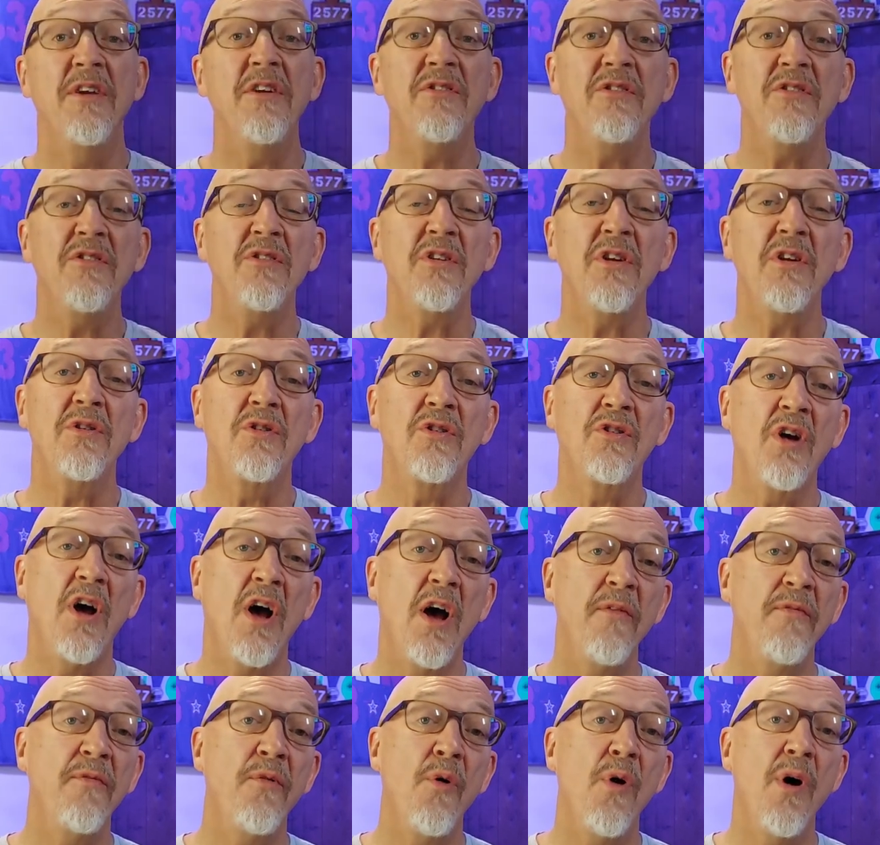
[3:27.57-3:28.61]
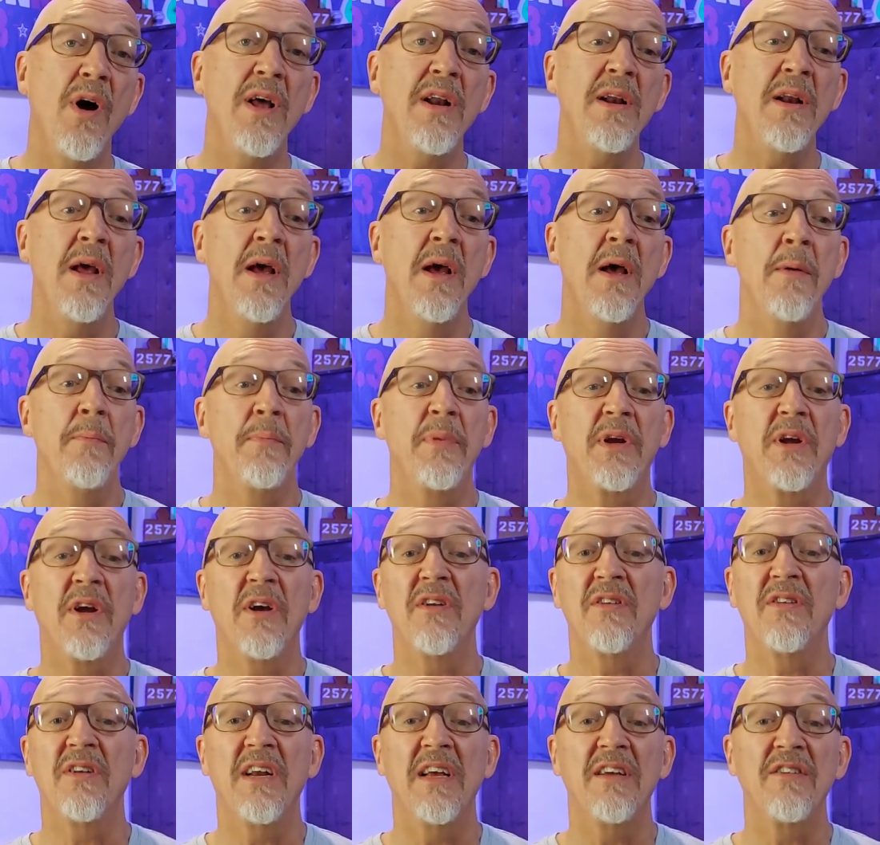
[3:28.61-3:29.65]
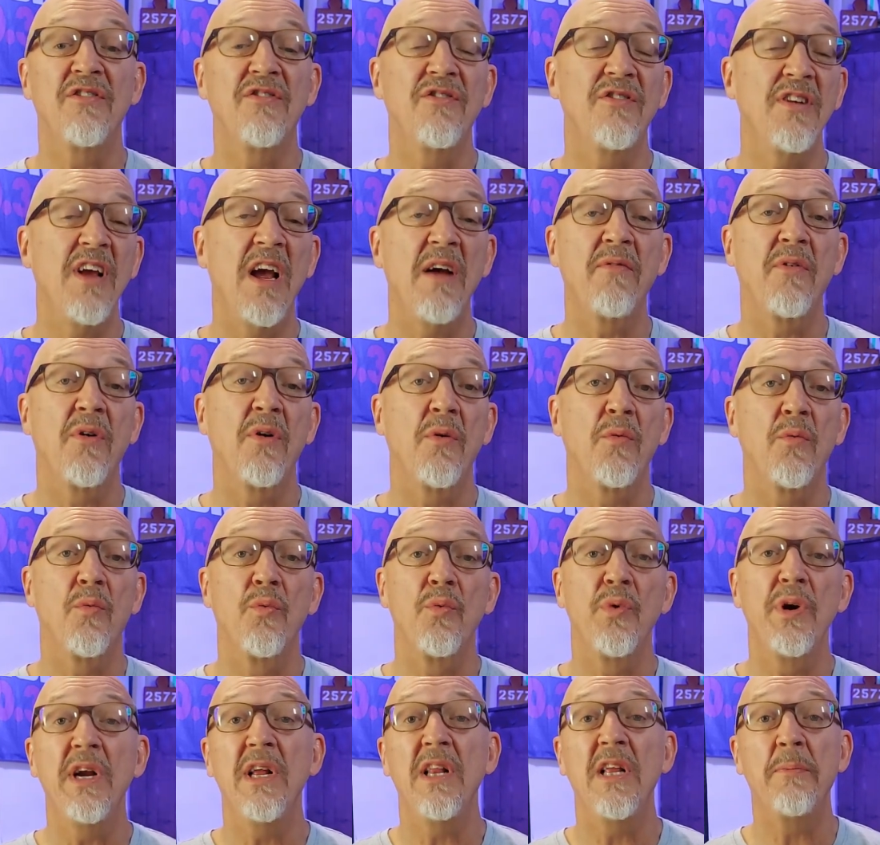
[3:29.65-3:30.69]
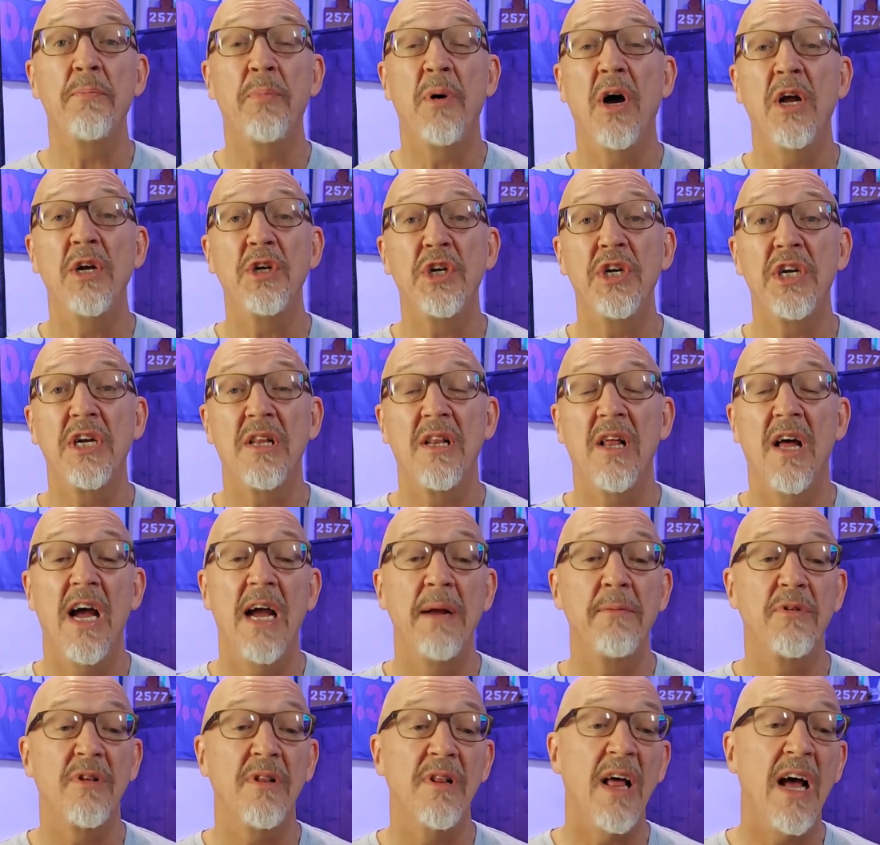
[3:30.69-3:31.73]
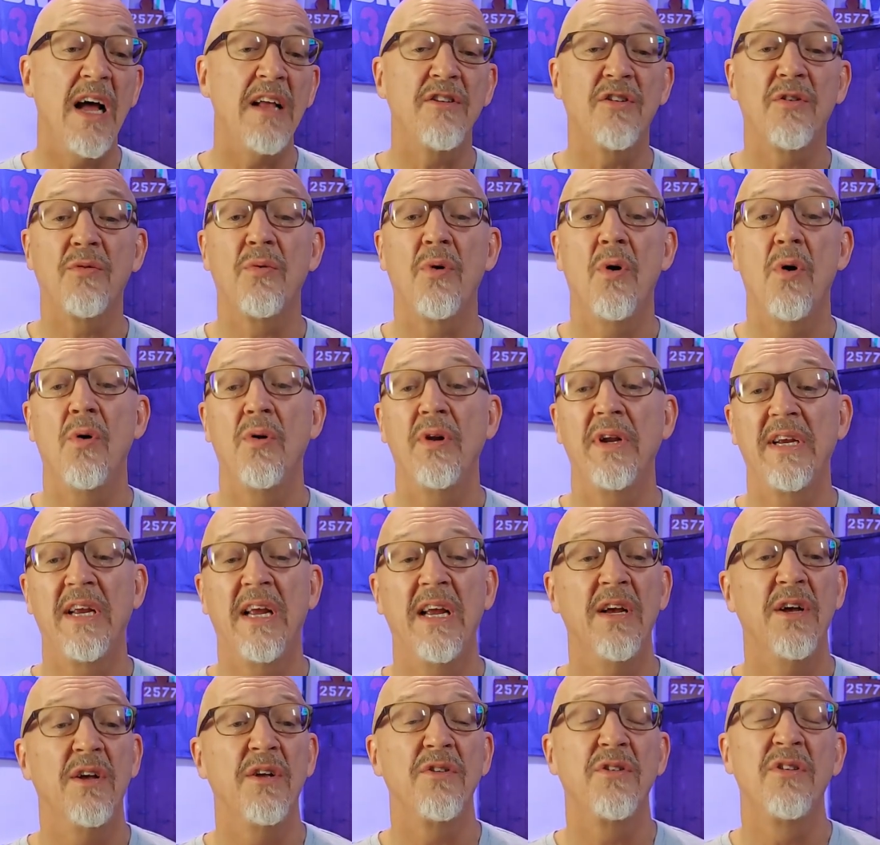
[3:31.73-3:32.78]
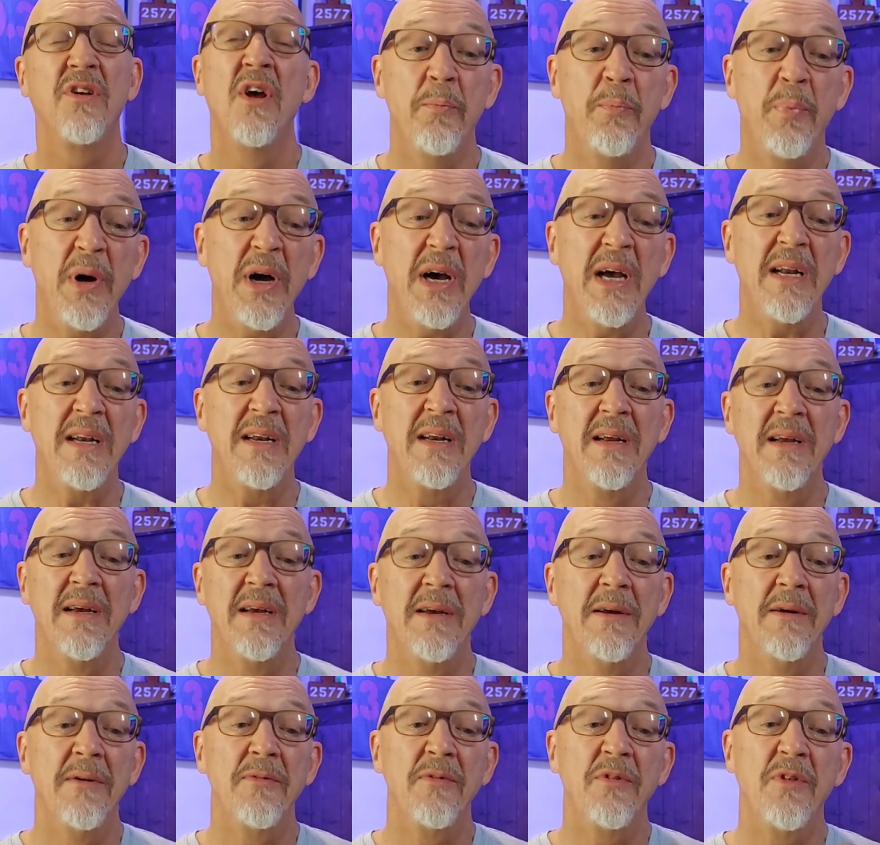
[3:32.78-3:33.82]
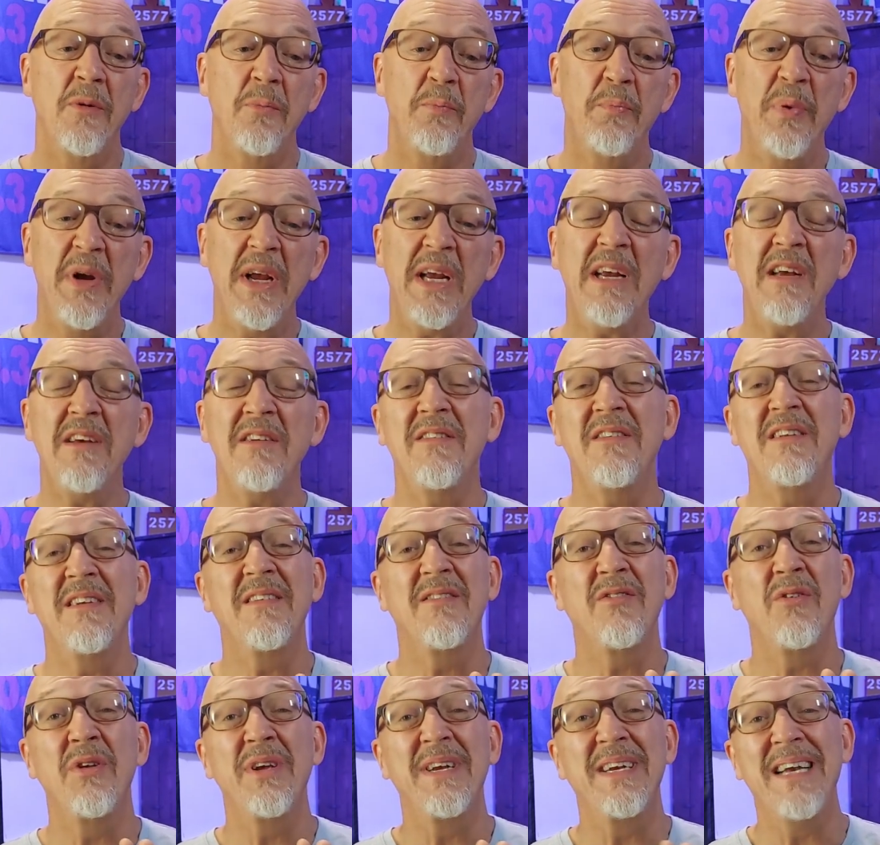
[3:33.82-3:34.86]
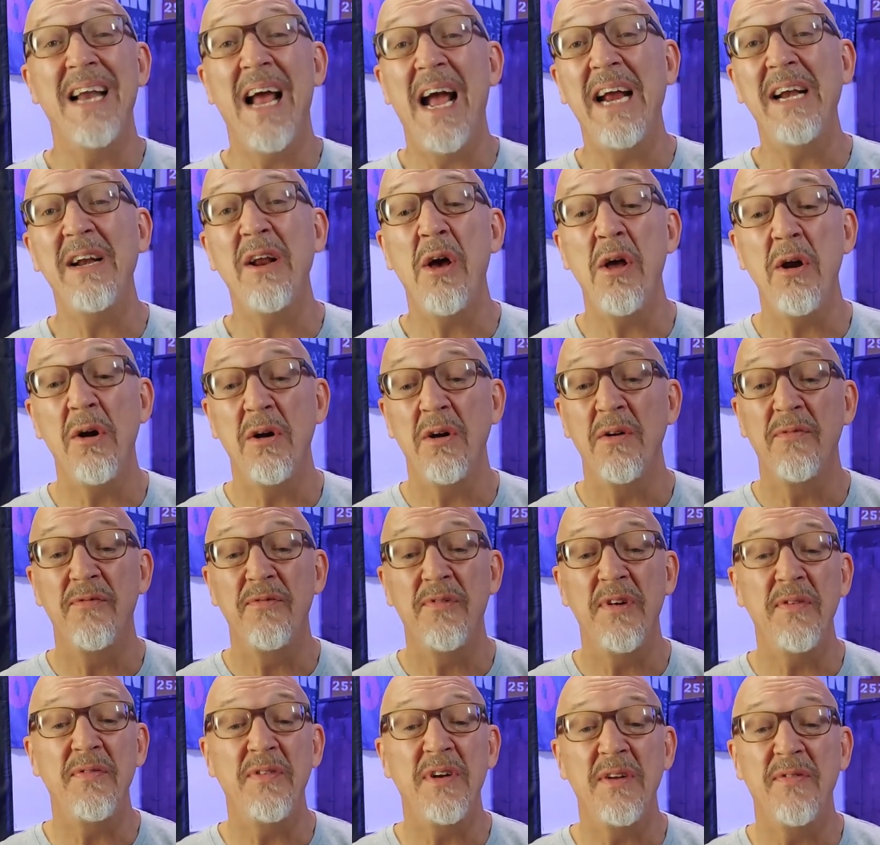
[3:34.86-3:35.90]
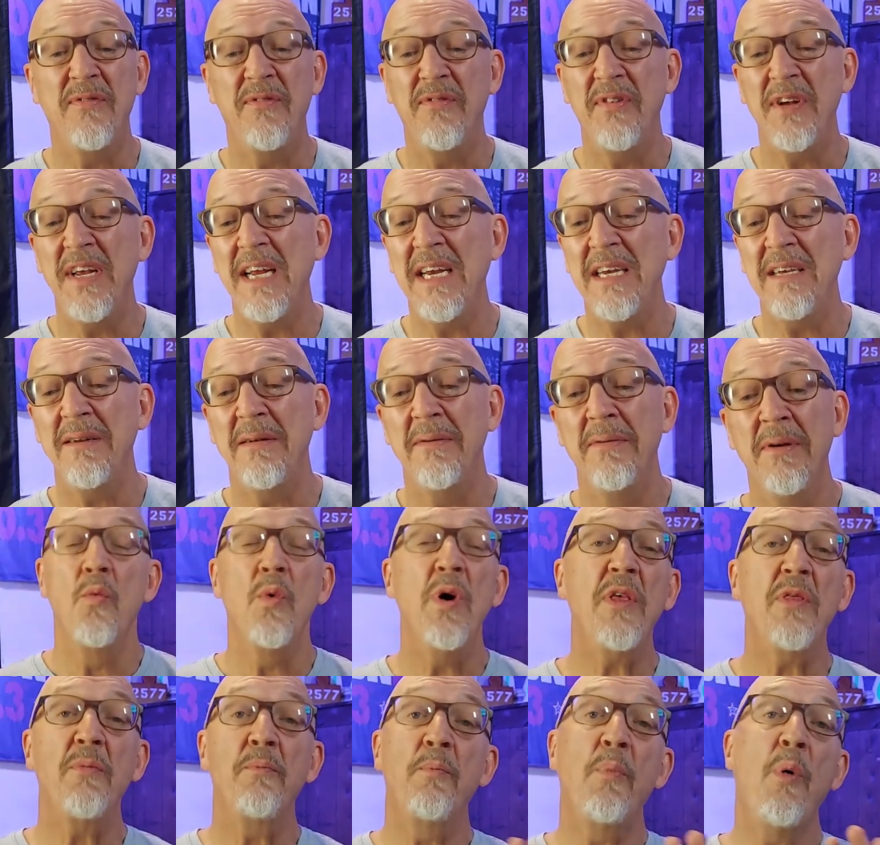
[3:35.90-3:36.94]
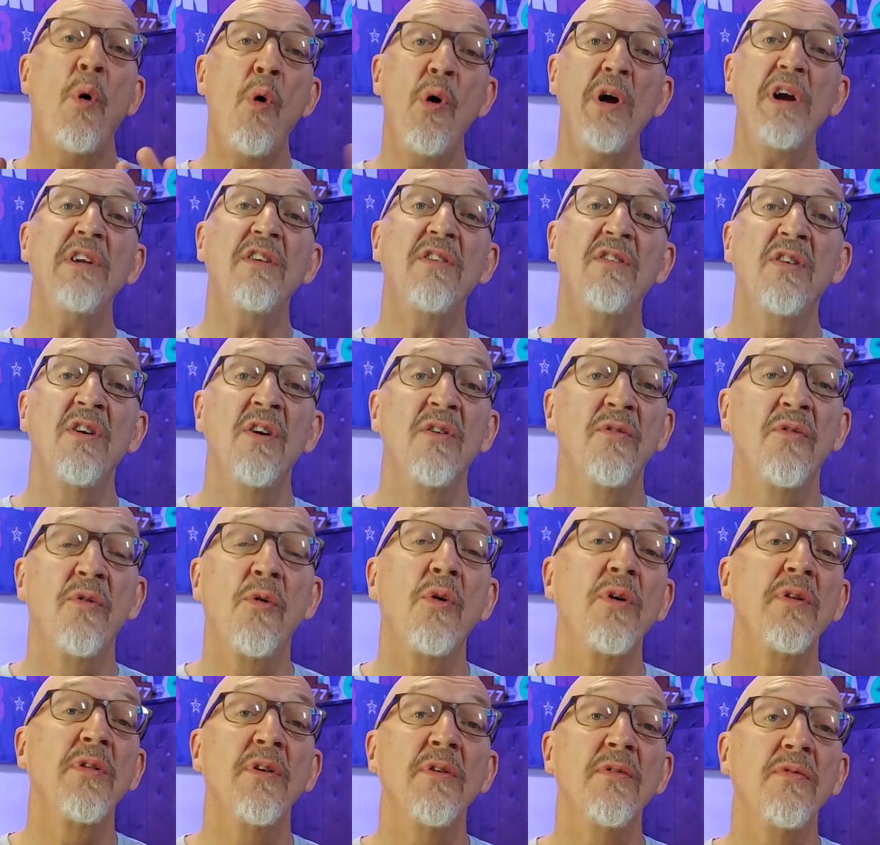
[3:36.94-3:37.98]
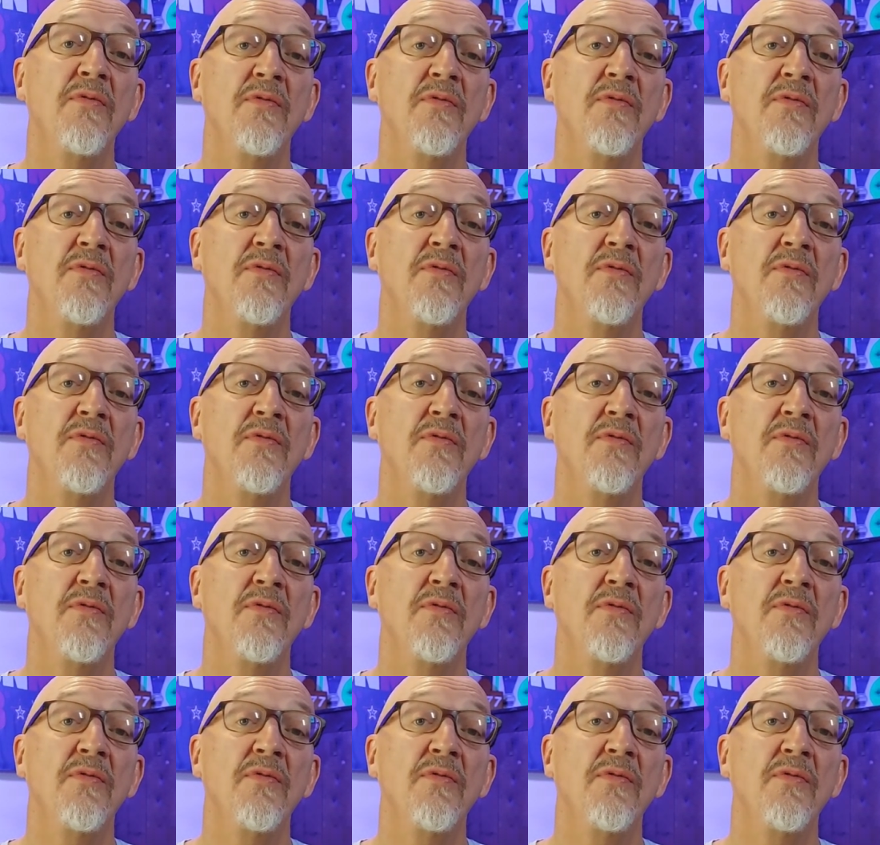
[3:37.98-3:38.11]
This is a tough one because it has several really punchy climbs, lots of rolling hills, but the biggest is only 950 feet with points for the